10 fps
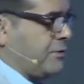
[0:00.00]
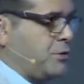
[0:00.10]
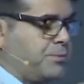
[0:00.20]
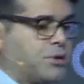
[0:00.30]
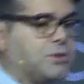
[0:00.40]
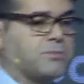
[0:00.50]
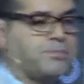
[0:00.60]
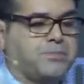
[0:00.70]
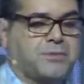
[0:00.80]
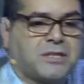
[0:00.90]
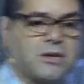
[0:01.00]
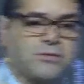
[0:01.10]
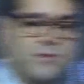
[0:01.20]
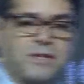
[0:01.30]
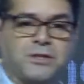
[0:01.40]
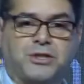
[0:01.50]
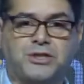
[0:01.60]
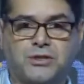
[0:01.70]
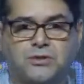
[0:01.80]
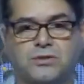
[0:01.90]
if you put yourself in the
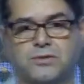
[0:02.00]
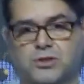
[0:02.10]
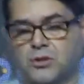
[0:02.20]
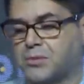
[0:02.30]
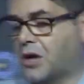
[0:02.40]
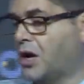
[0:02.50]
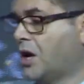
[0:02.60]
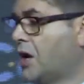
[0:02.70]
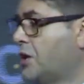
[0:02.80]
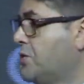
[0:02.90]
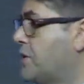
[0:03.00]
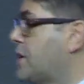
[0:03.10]
shoes of the shopper, you can